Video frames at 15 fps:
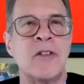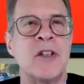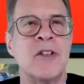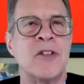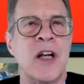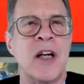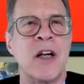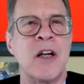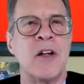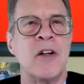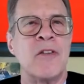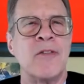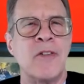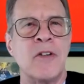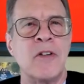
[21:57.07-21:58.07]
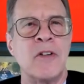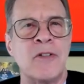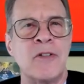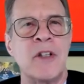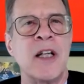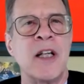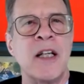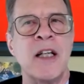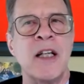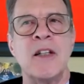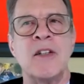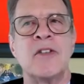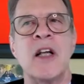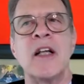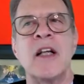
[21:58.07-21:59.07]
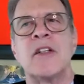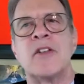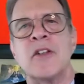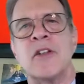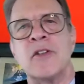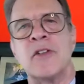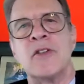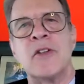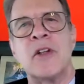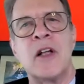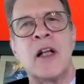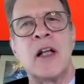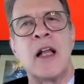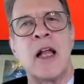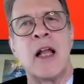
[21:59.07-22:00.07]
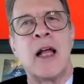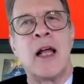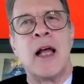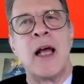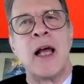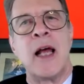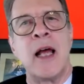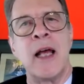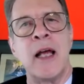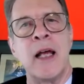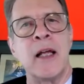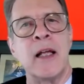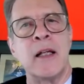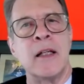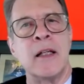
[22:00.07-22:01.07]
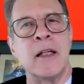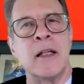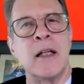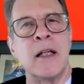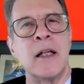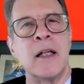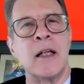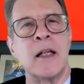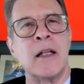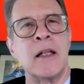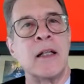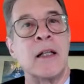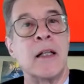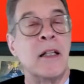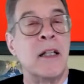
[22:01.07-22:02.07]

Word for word: desire for steady sanctions and the